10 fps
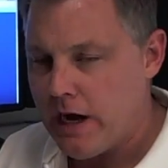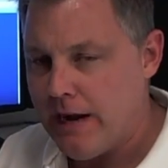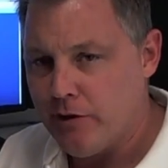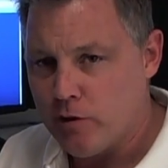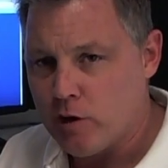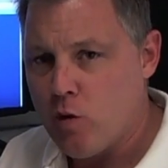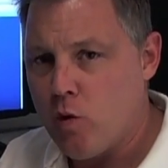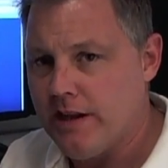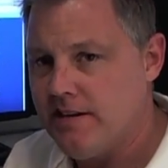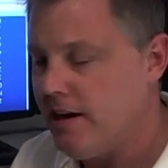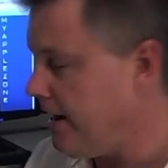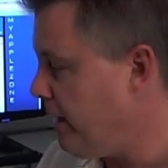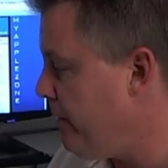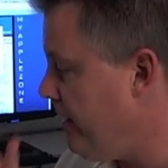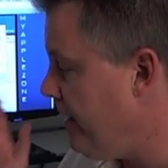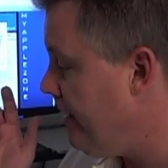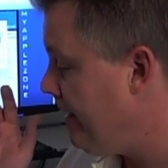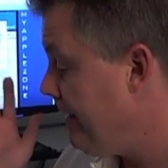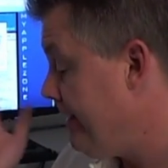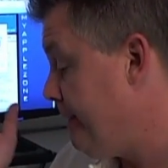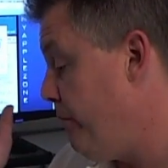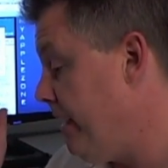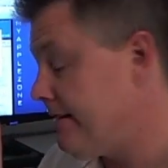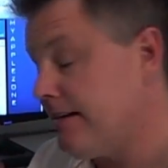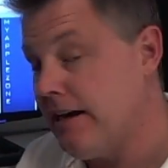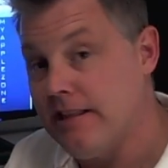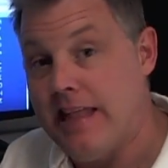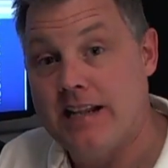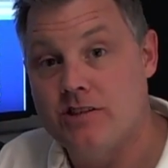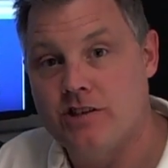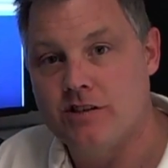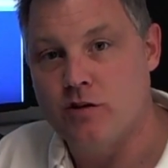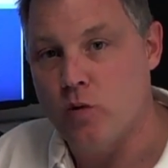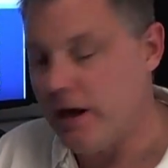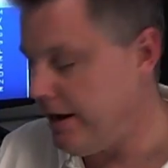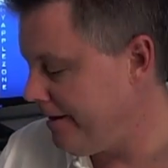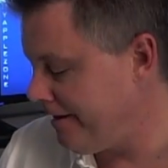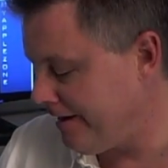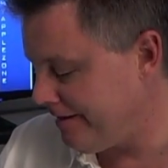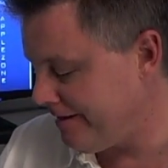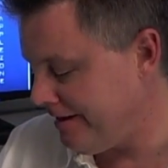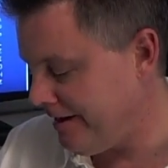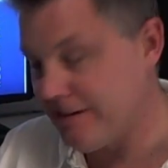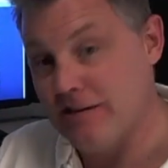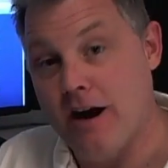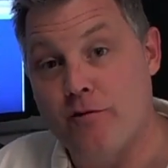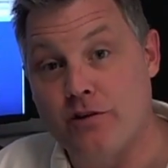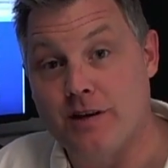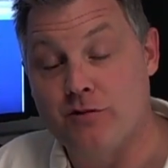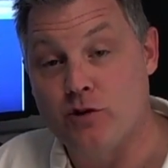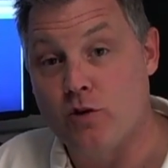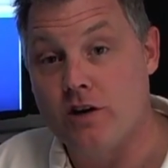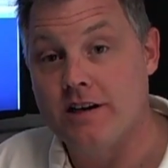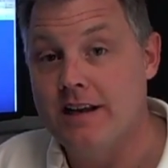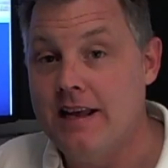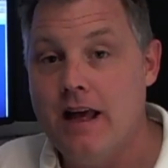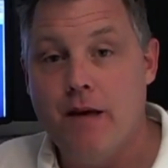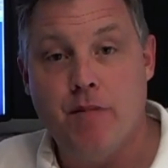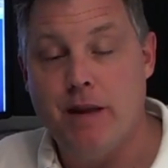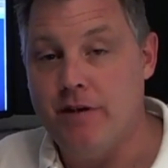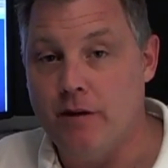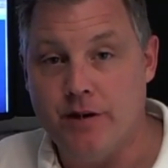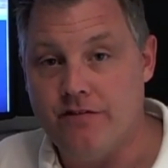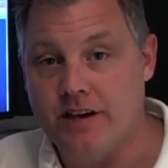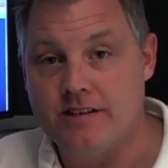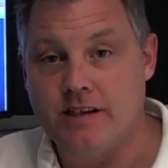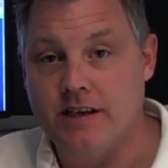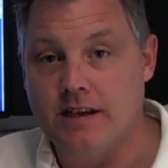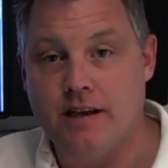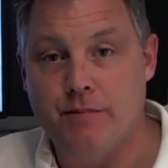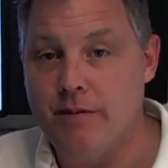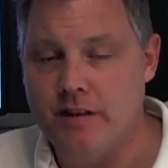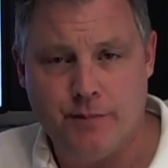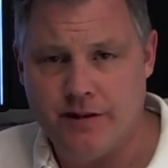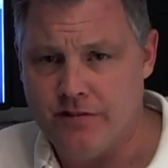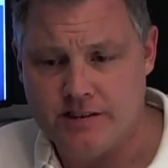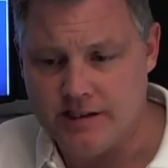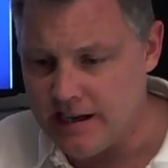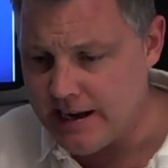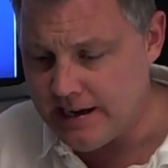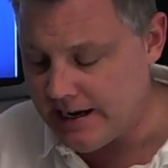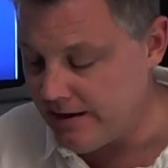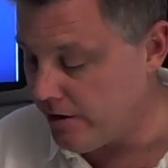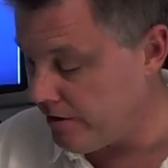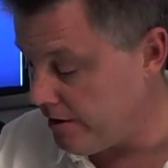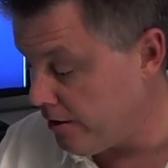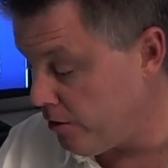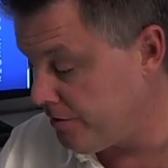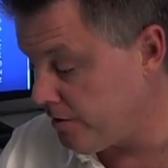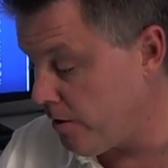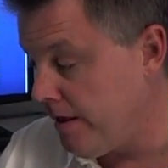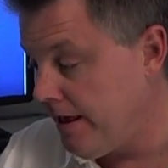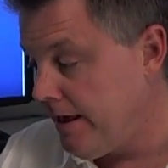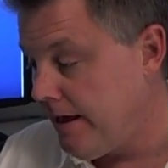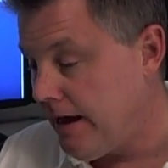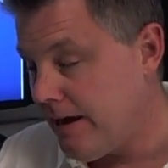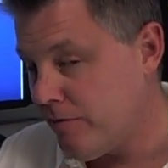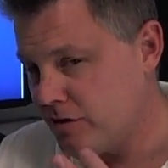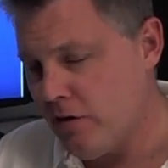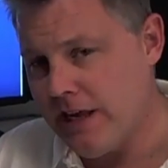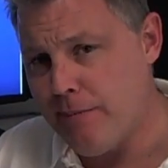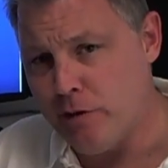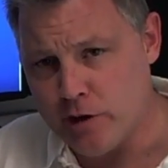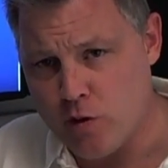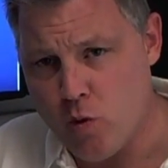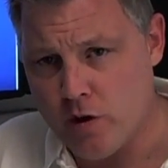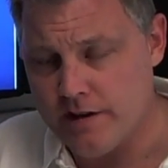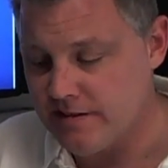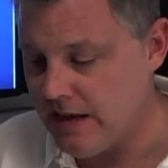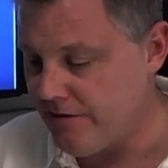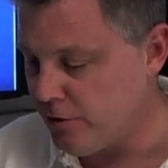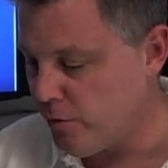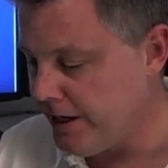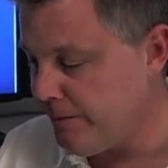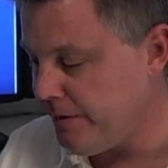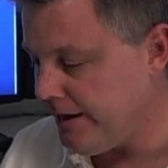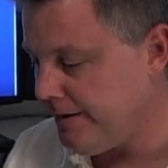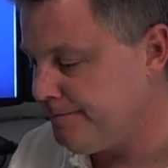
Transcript: able to record at 1080p, but that's just the way the software seems to work. Maybe they'll be fixing it, I don't know. So I was only able to record in 720p.